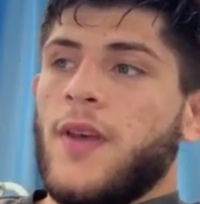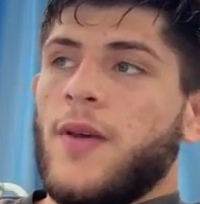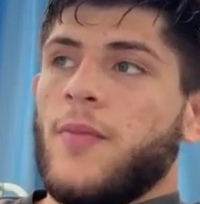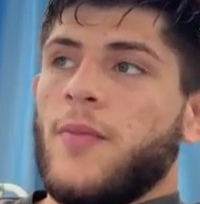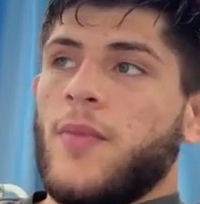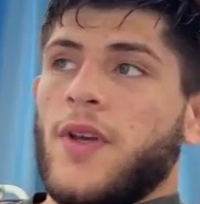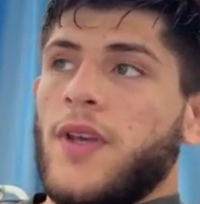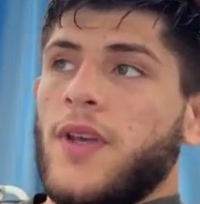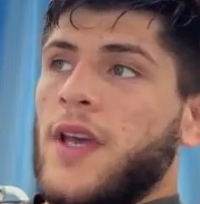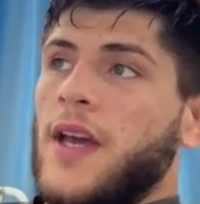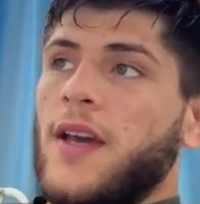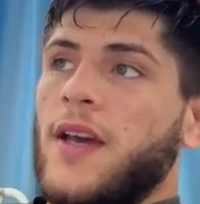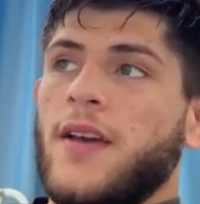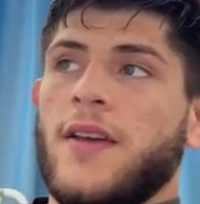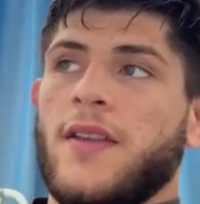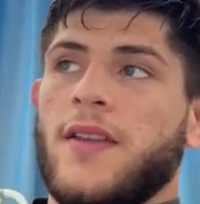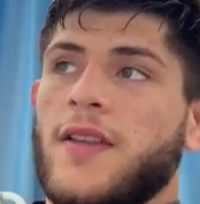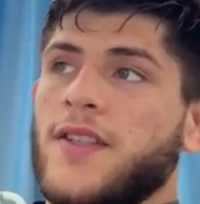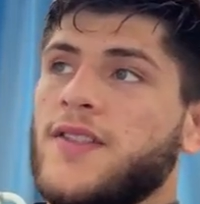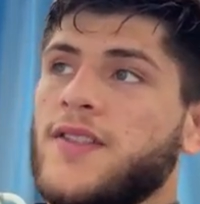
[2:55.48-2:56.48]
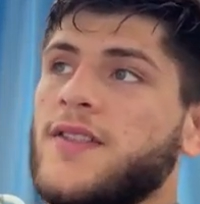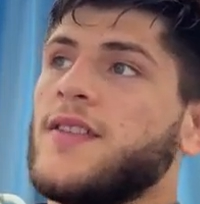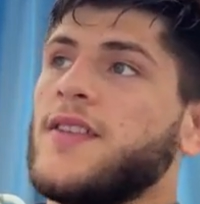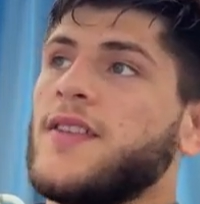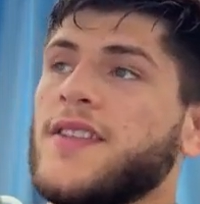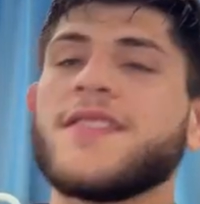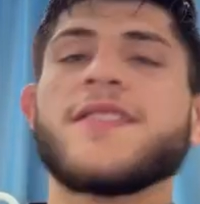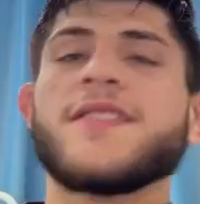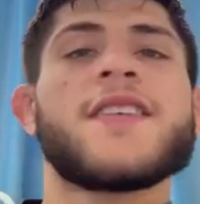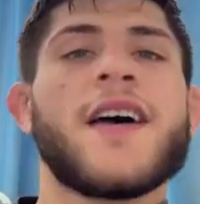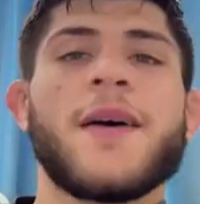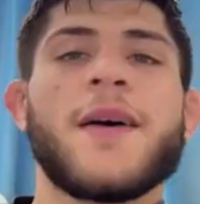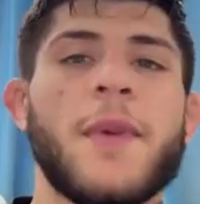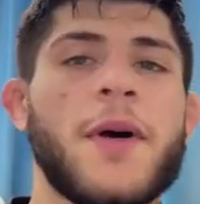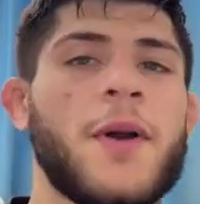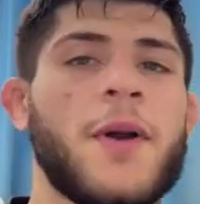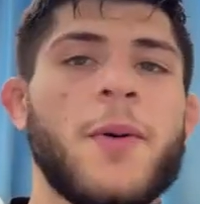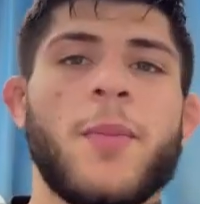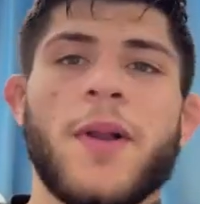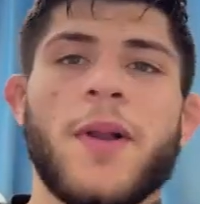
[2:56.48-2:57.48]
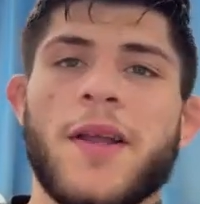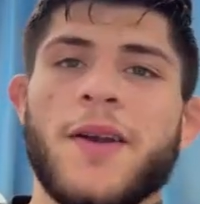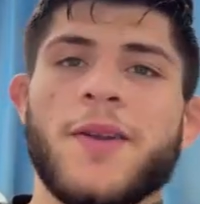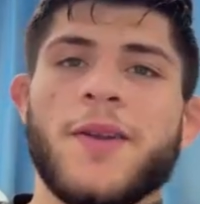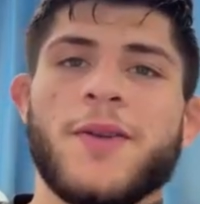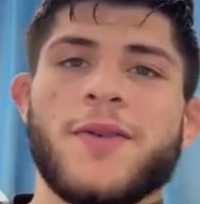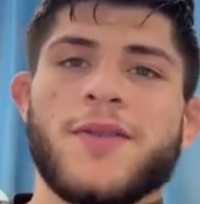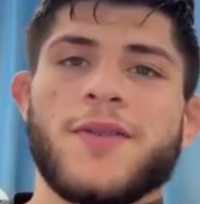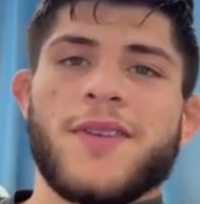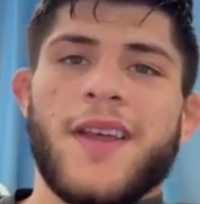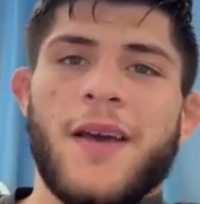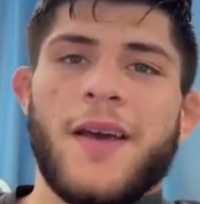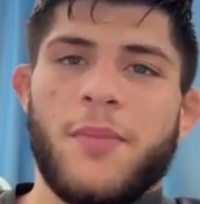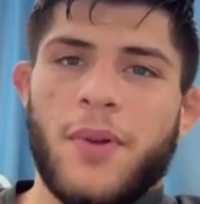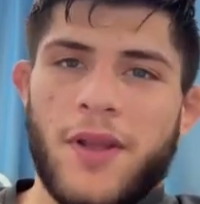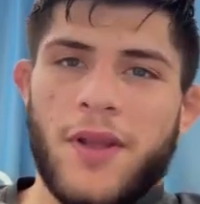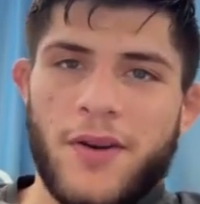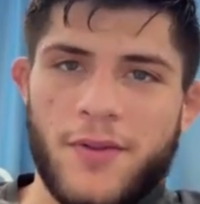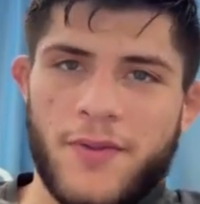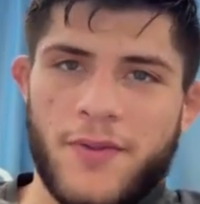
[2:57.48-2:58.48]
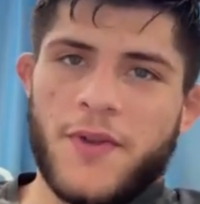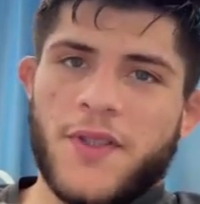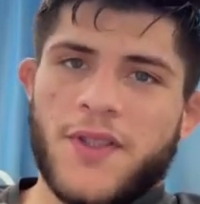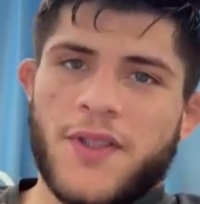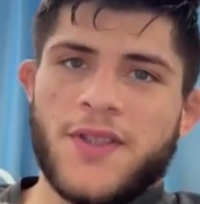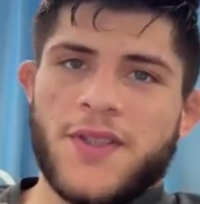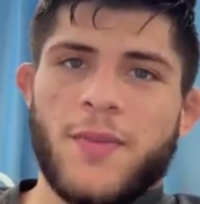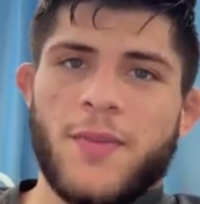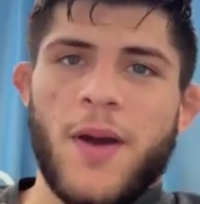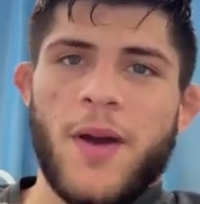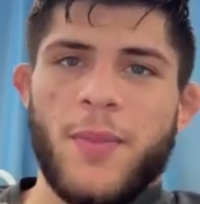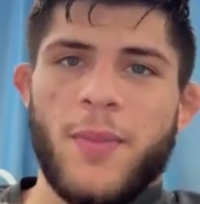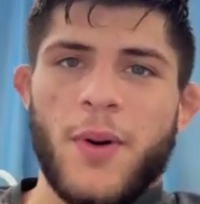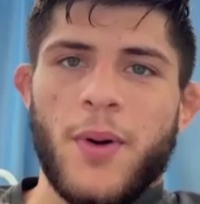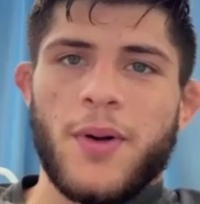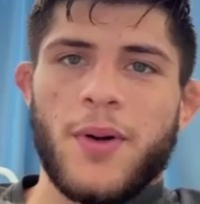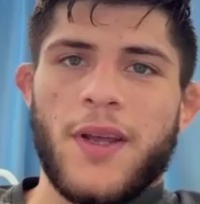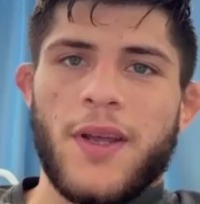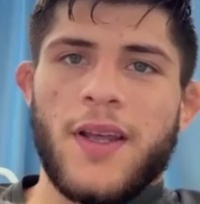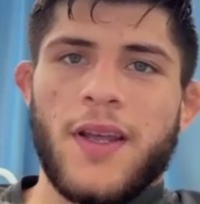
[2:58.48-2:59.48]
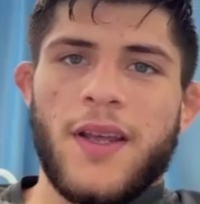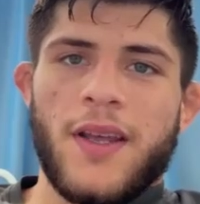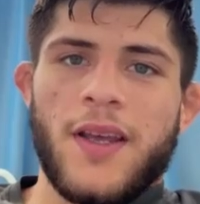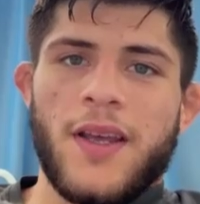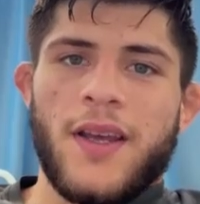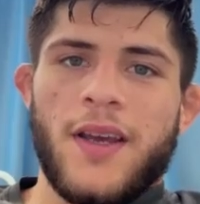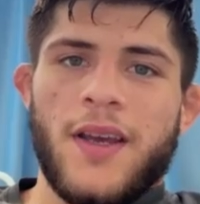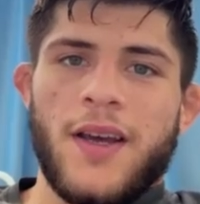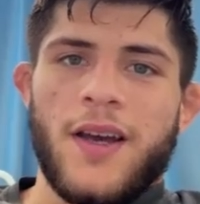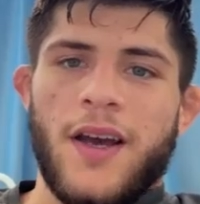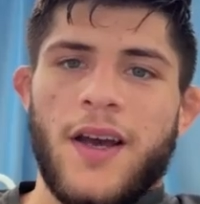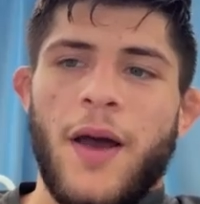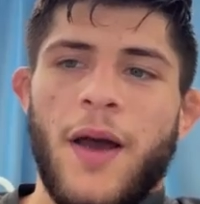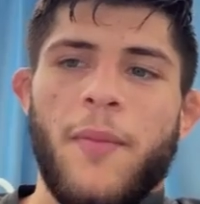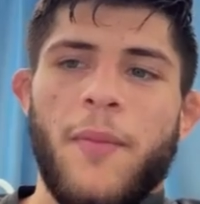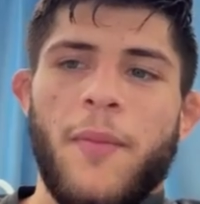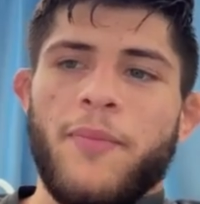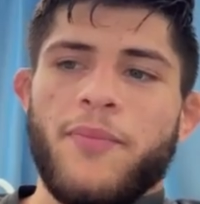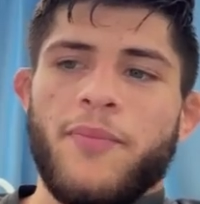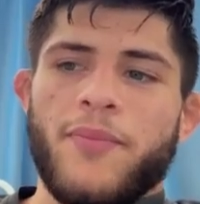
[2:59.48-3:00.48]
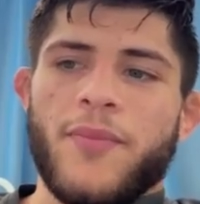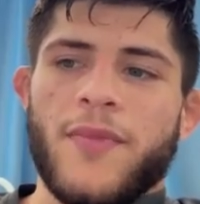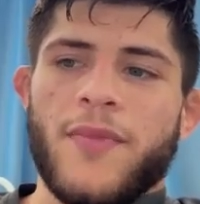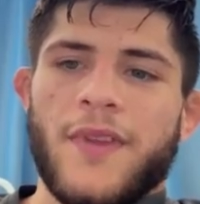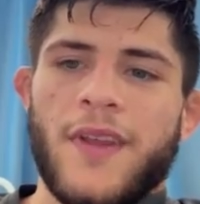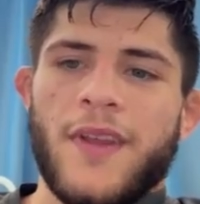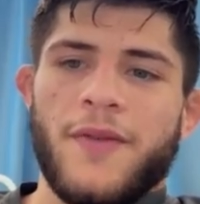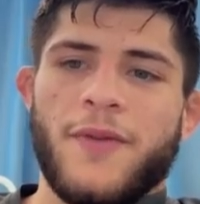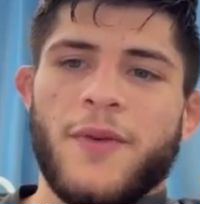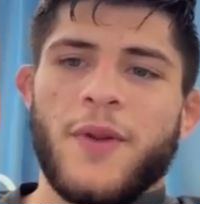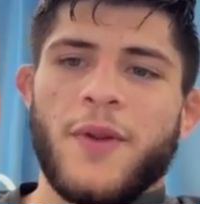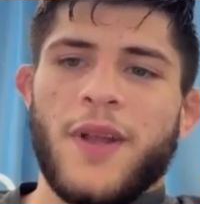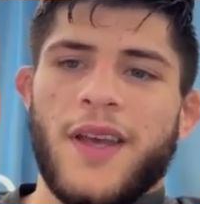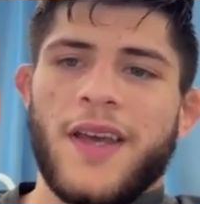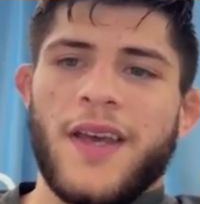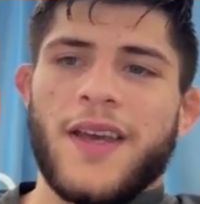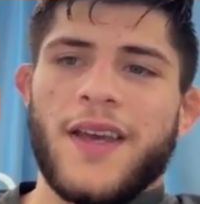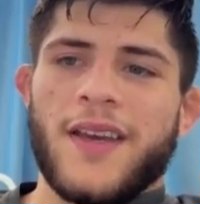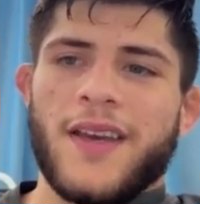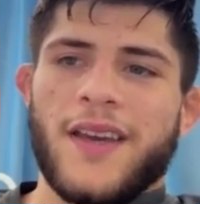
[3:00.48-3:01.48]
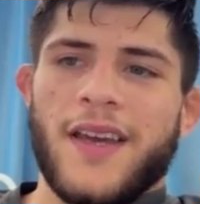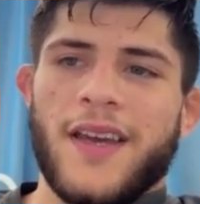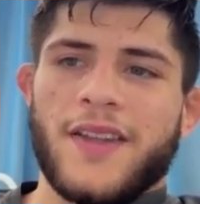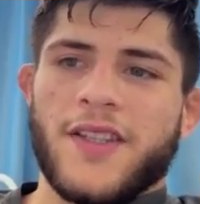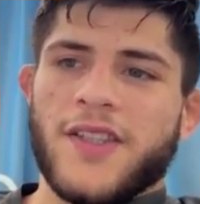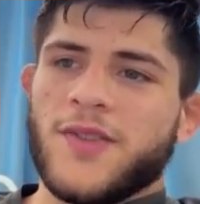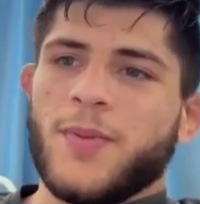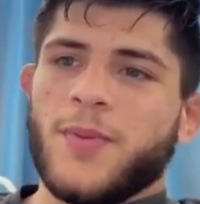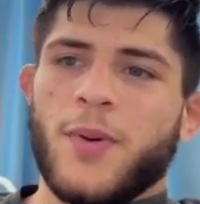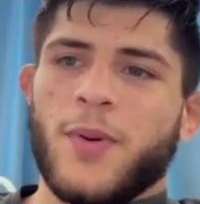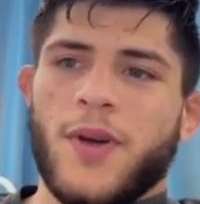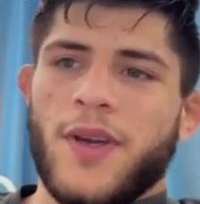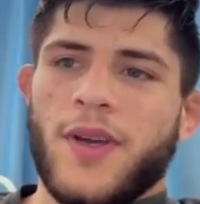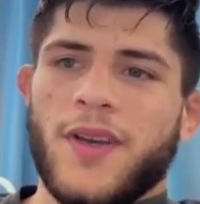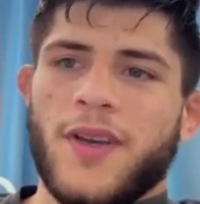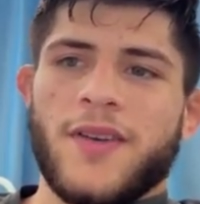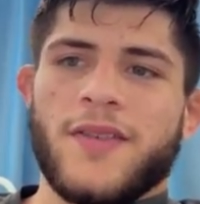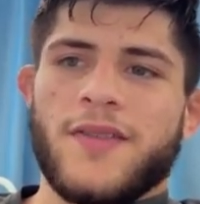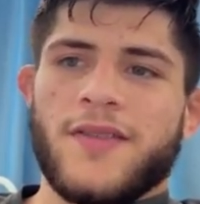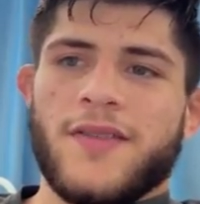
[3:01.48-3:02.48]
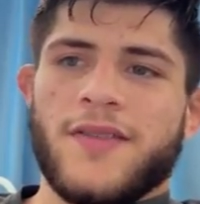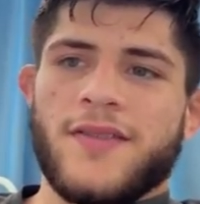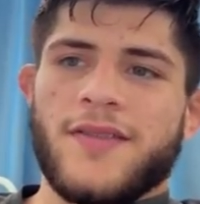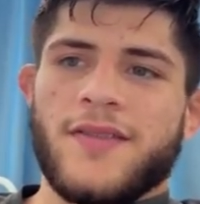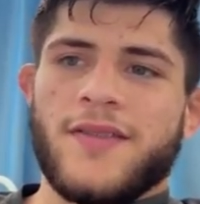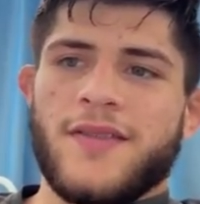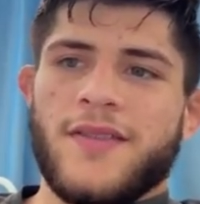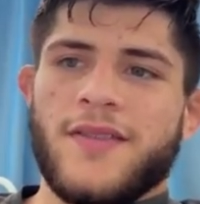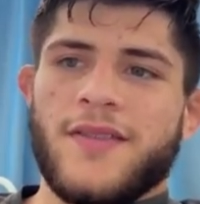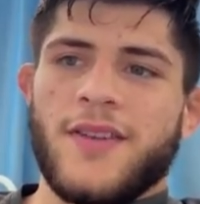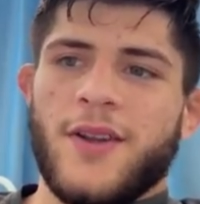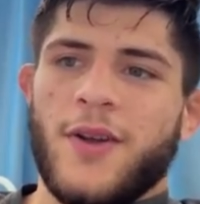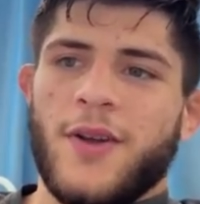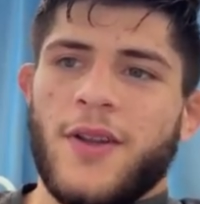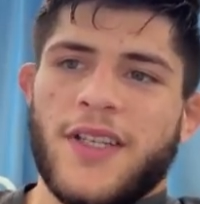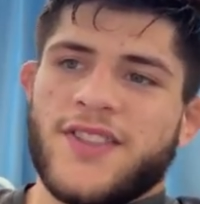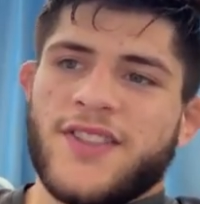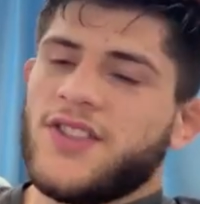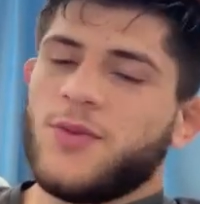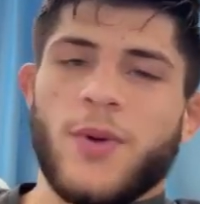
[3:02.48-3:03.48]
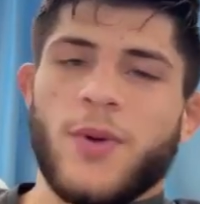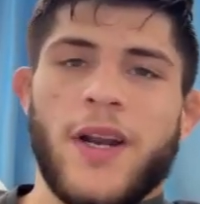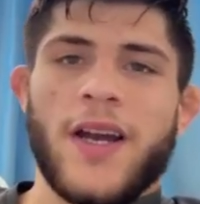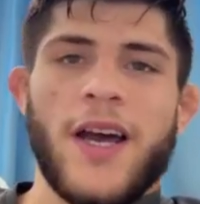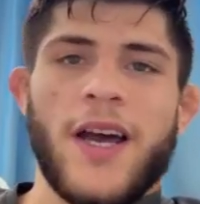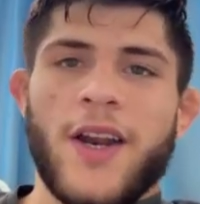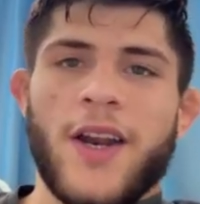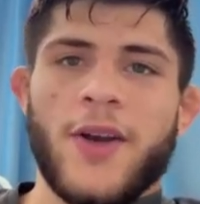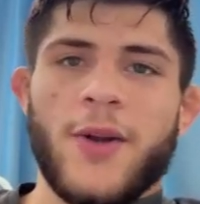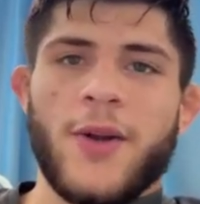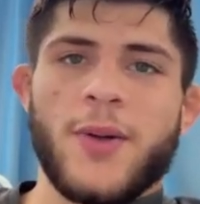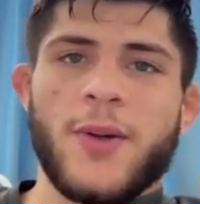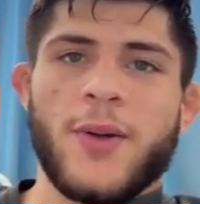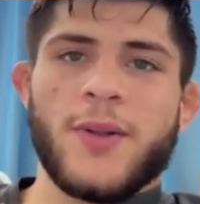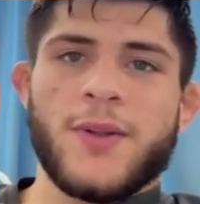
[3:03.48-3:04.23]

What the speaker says: but yeah, this time I don't plan on doing that. I plan on finishing my opponent. Um, I feel like at this point, that's just what I got to do.